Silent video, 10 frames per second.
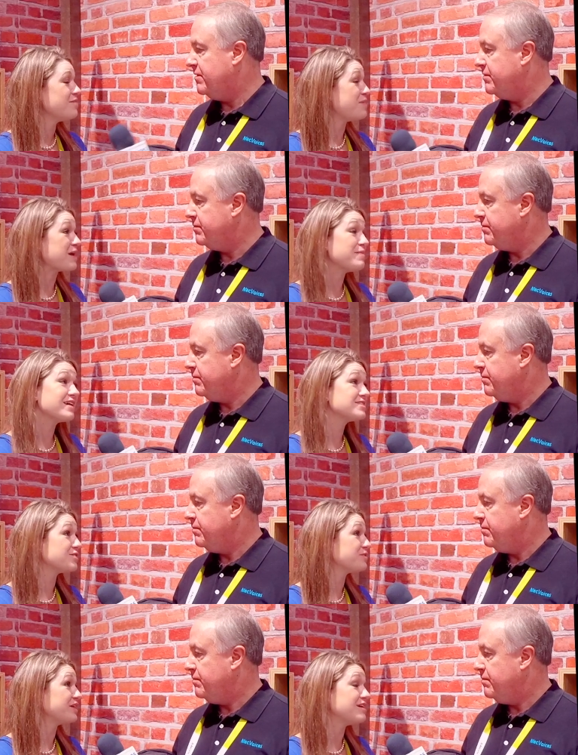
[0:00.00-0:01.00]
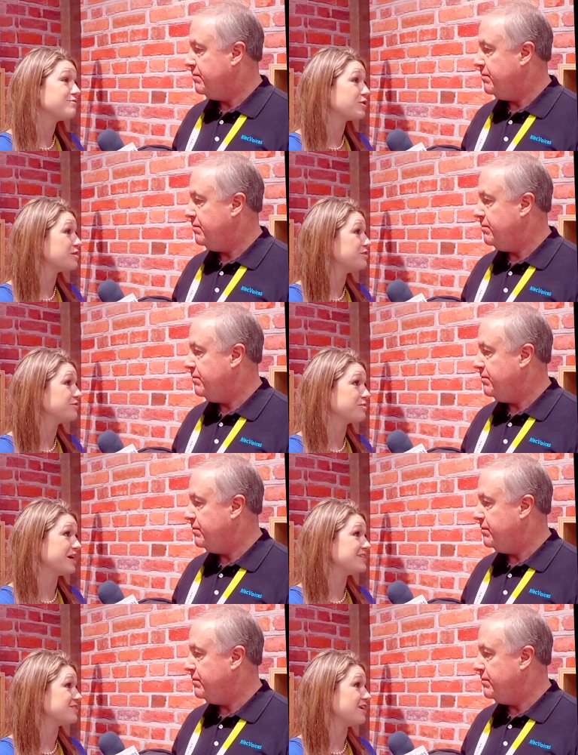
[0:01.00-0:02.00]
Speaker 1: Backpacks are really affordable from
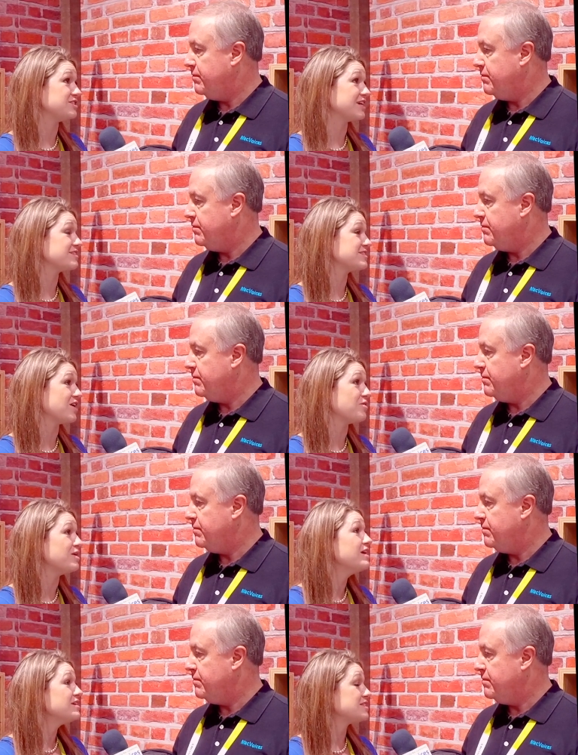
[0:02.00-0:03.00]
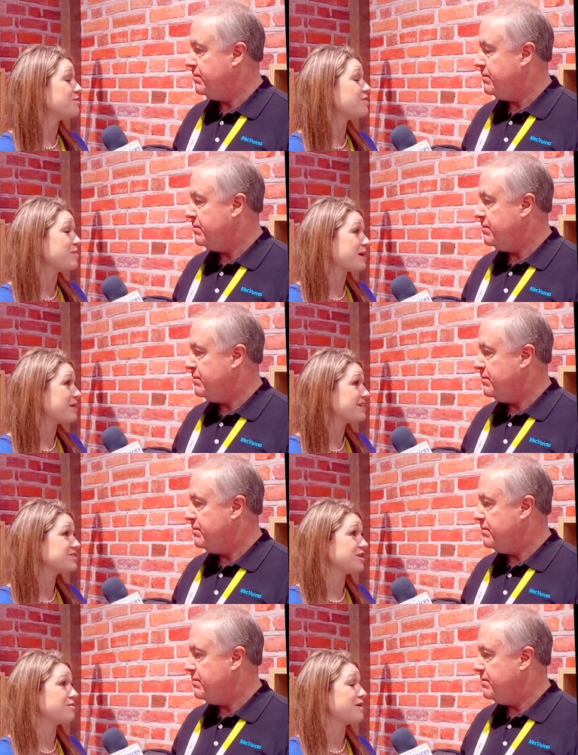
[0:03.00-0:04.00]
Case Logic. So some of the backpacks
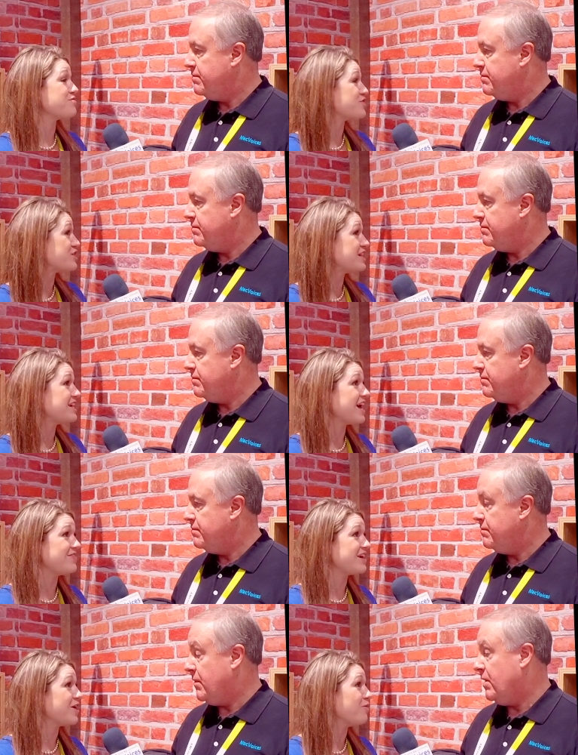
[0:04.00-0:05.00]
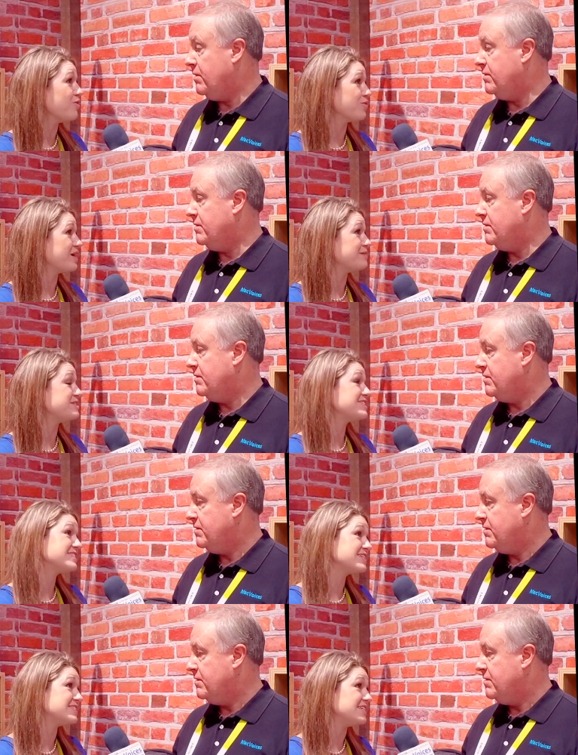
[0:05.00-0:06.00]
start around 30 and they go all the way up to
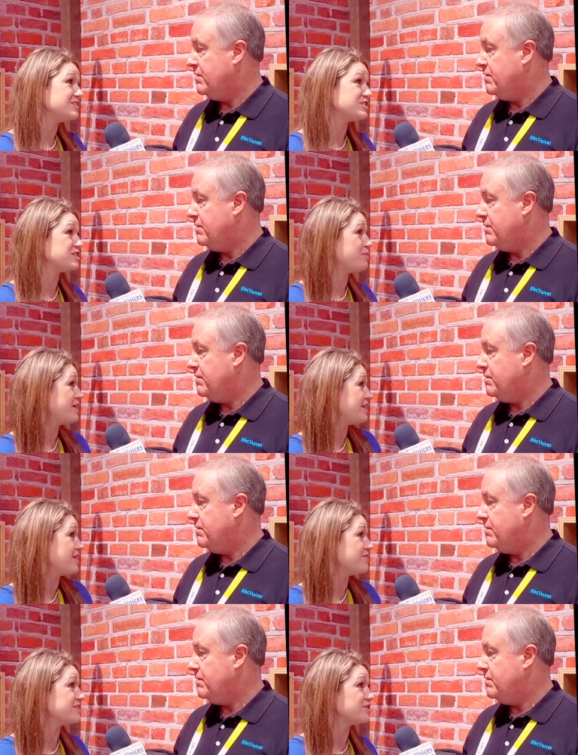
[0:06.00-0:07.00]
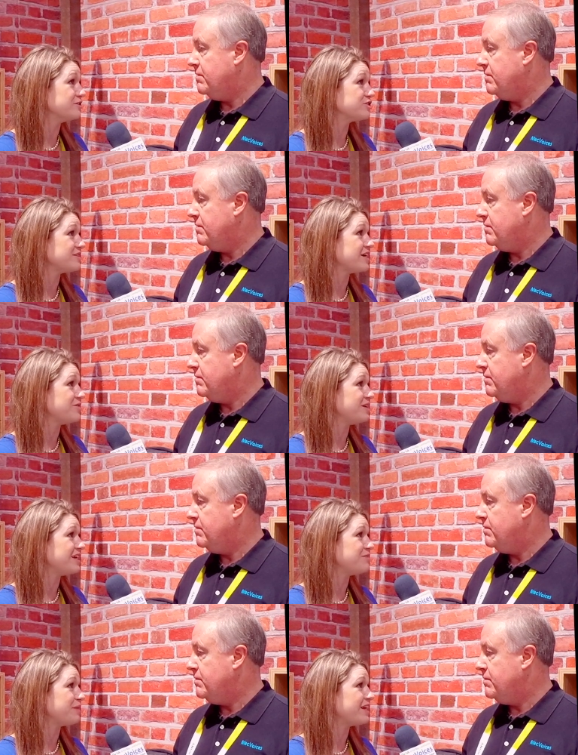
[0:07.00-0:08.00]
60, just depending on the solution that you
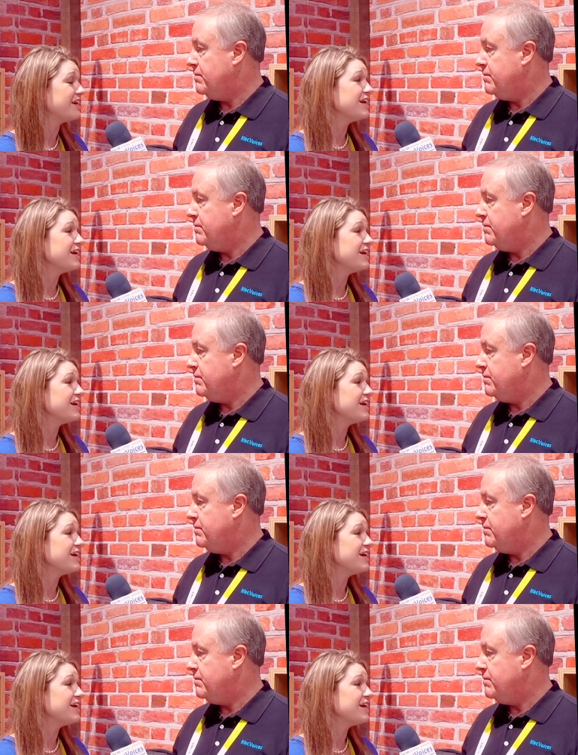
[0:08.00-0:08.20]
need. But